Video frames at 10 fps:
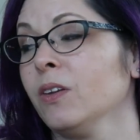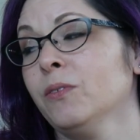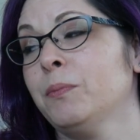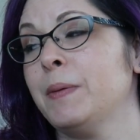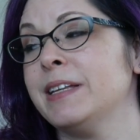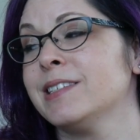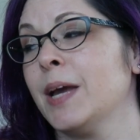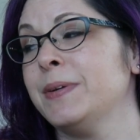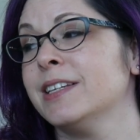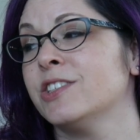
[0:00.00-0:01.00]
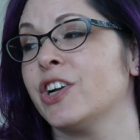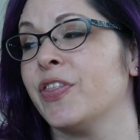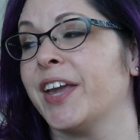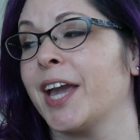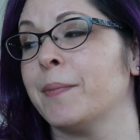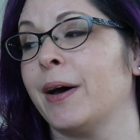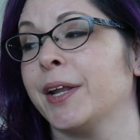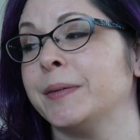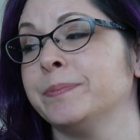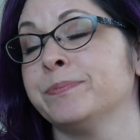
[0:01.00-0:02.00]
Well, maybe it's time you did start thinking about it.